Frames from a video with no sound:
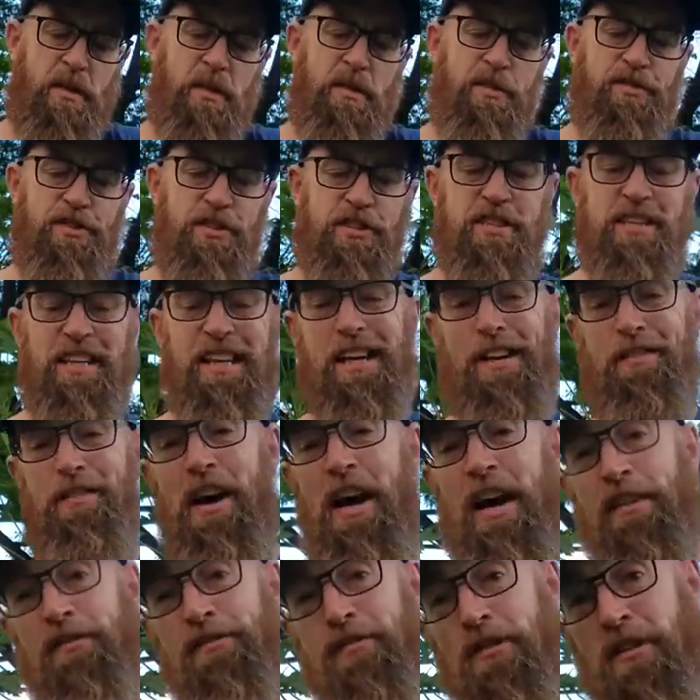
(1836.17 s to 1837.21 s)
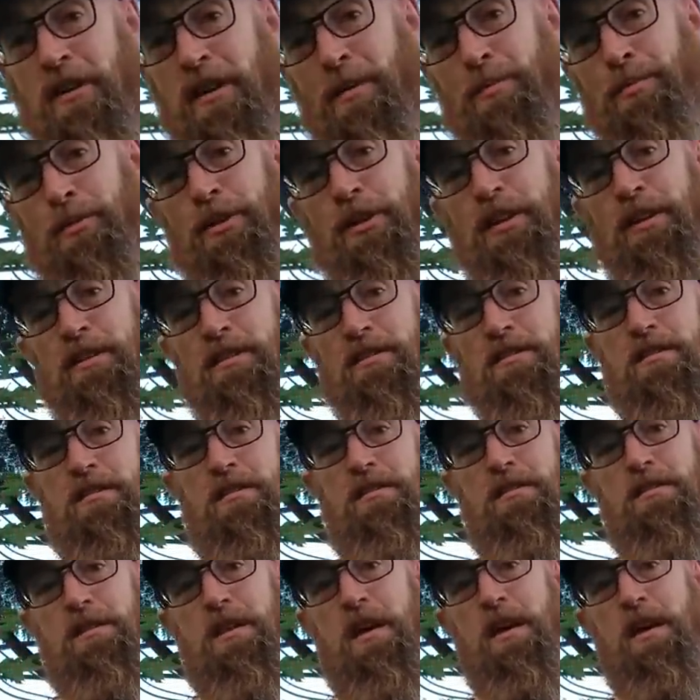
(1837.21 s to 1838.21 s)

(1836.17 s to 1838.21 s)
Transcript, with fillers: this thing I've had for a couple years.